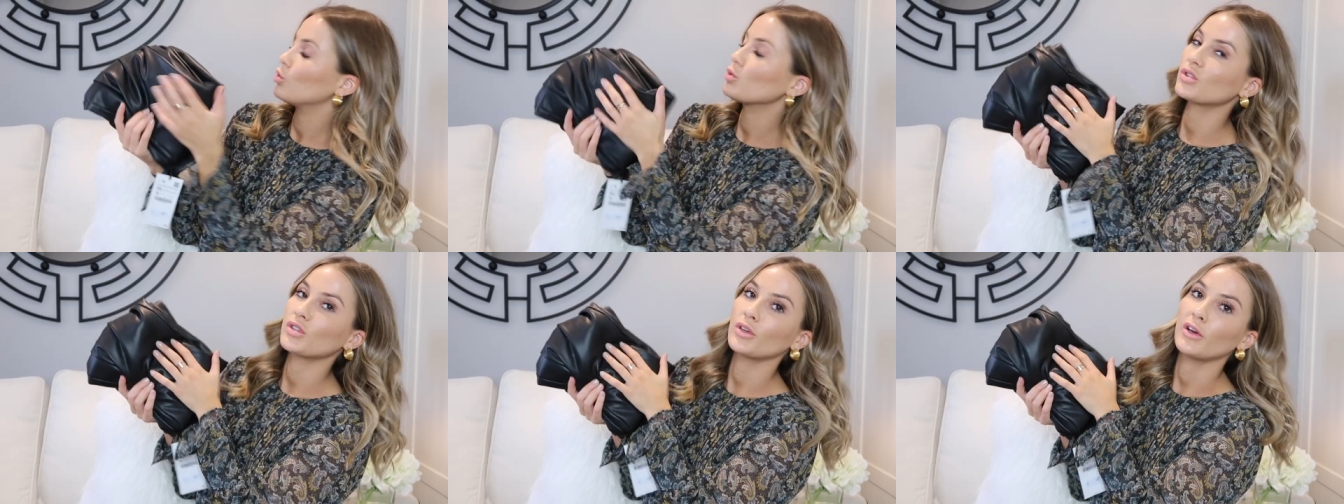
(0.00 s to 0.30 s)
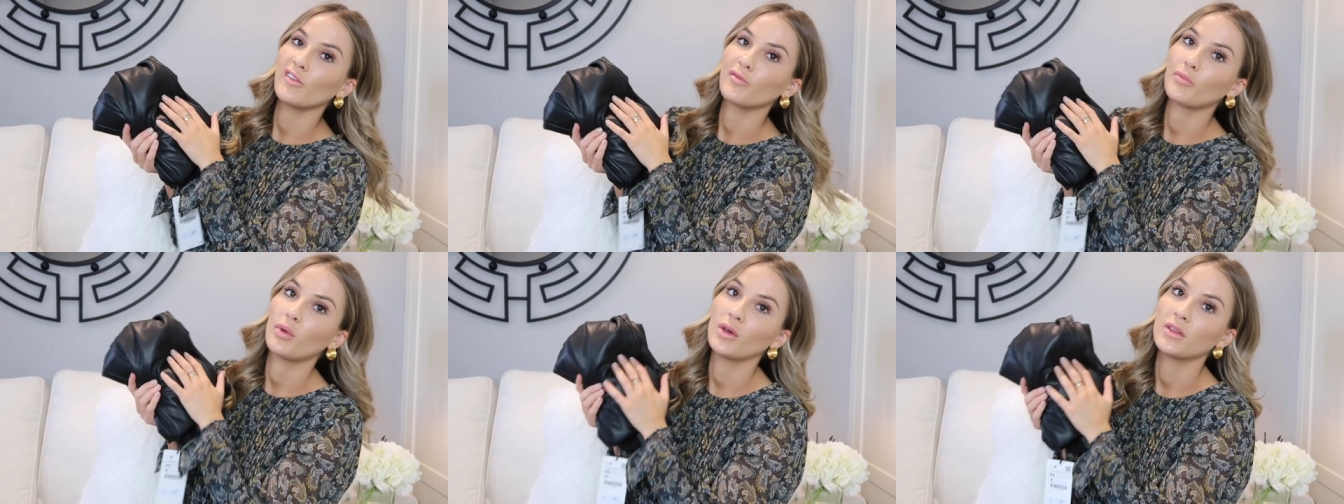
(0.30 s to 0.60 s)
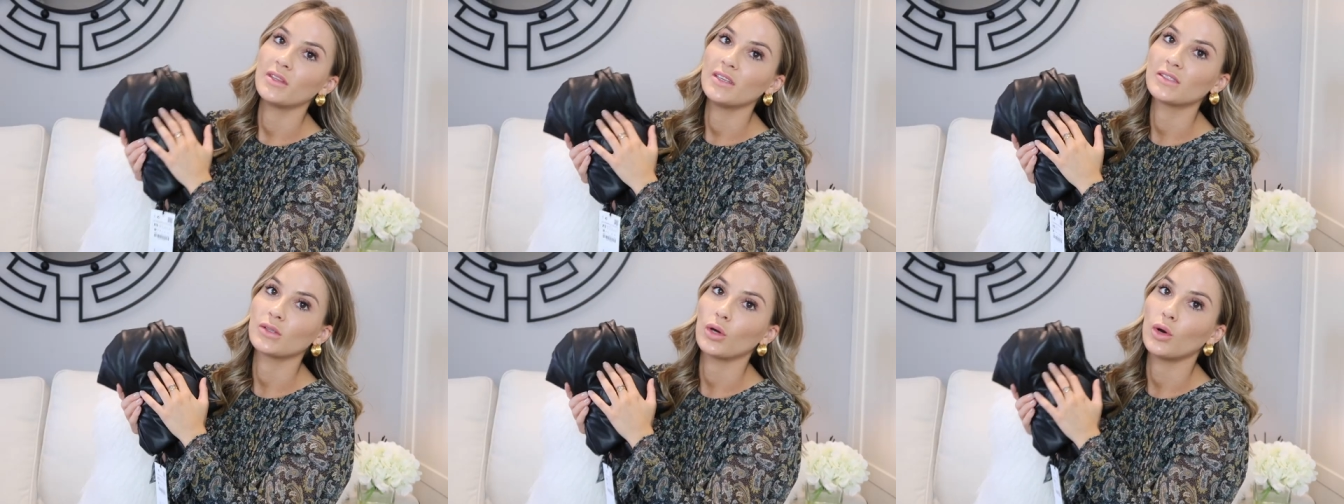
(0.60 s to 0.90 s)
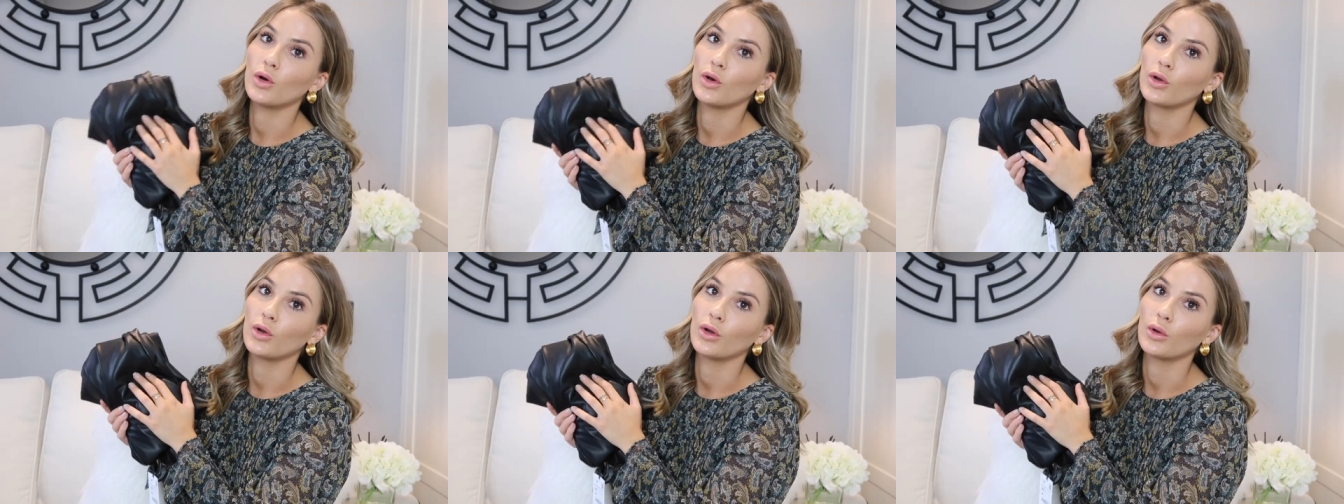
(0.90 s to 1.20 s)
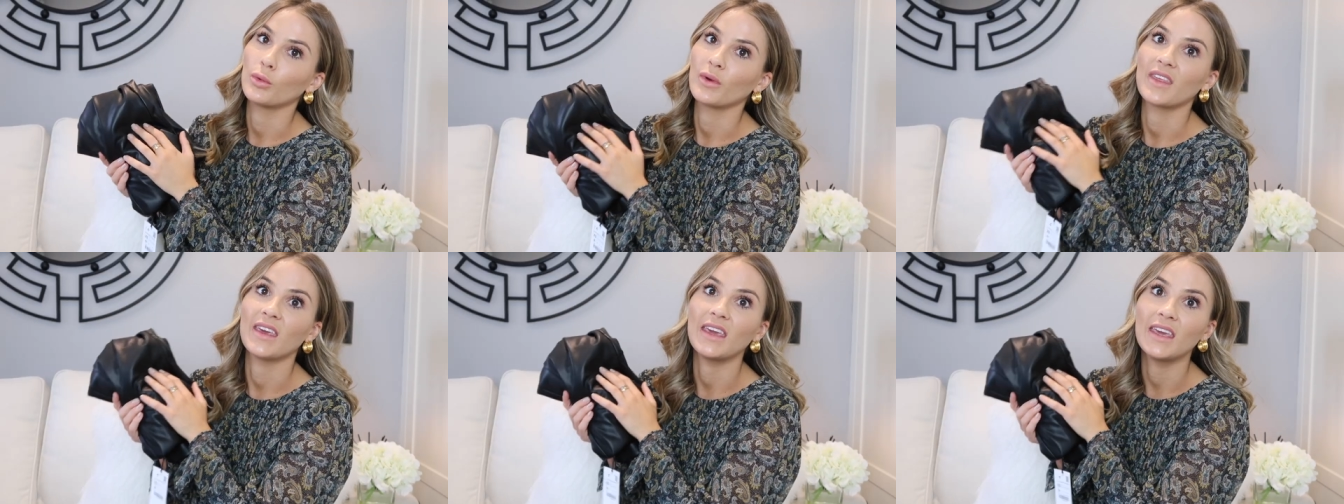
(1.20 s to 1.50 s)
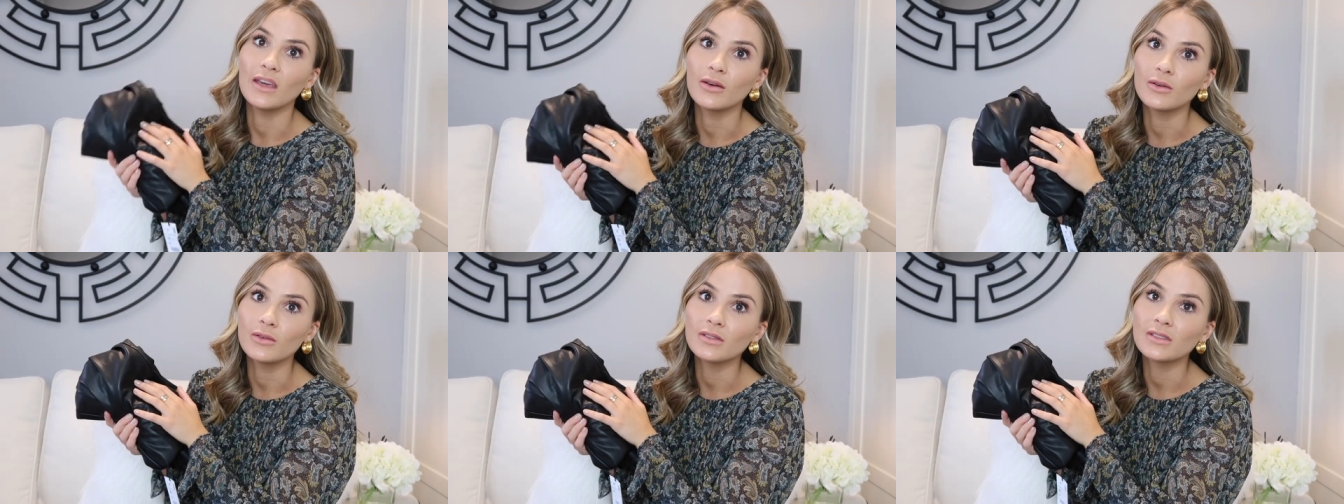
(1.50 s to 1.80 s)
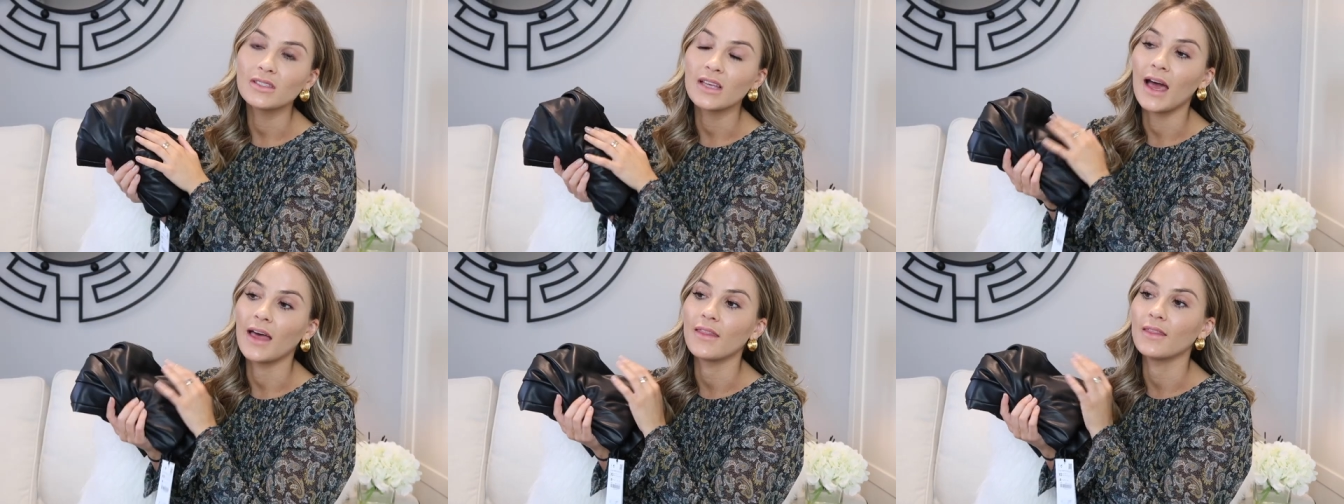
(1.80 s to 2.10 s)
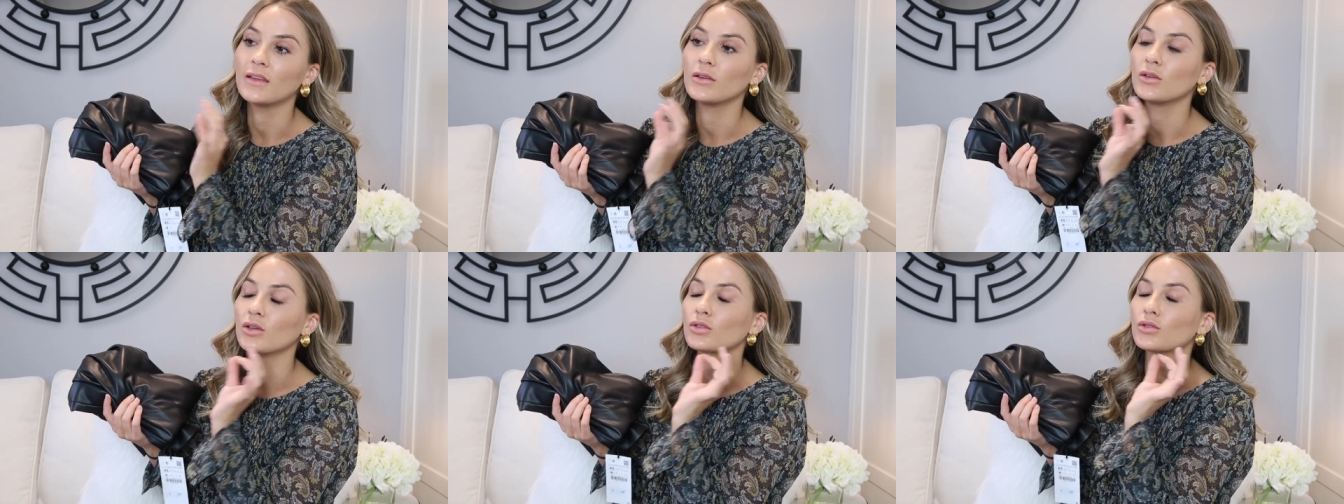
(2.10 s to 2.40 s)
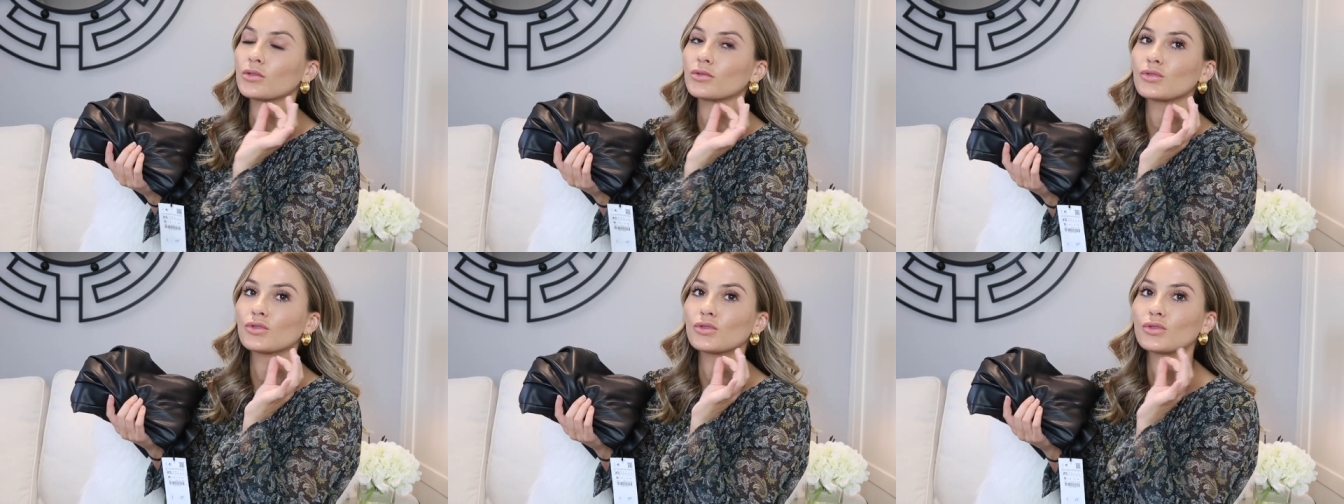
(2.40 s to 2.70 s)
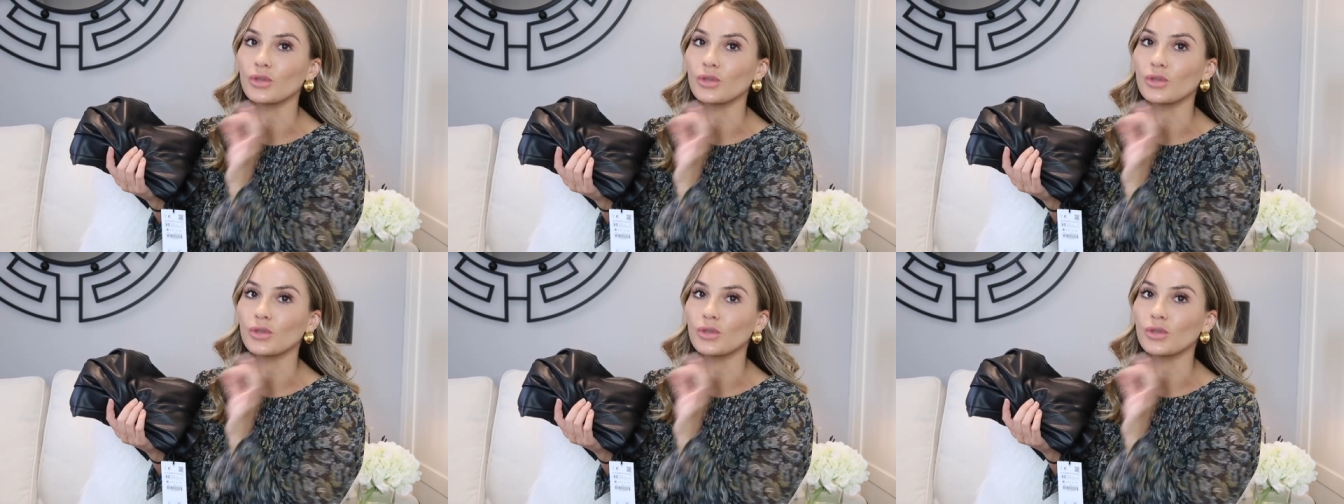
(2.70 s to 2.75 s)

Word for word: also I've put these on with heels and they look